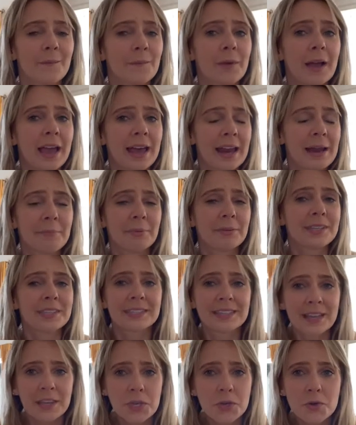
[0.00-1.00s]
I please
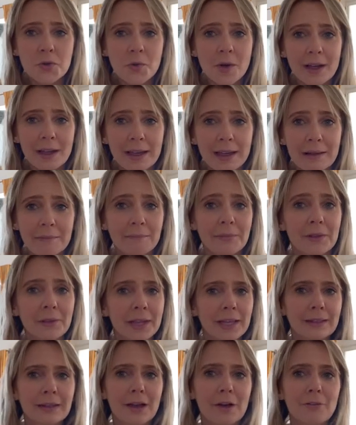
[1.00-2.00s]
tell you who I am? They're
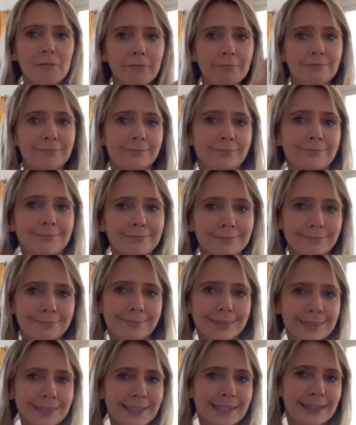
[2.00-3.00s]
like, no,
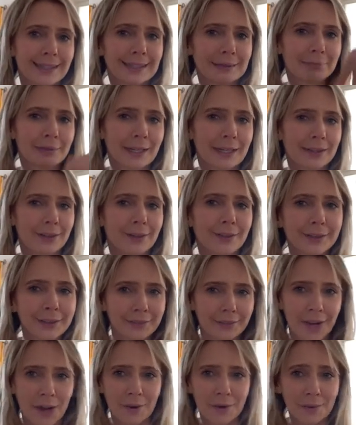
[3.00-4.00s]
just get on the plane, girl,
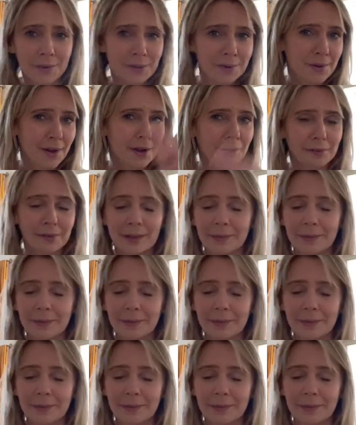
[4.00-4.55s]
you go.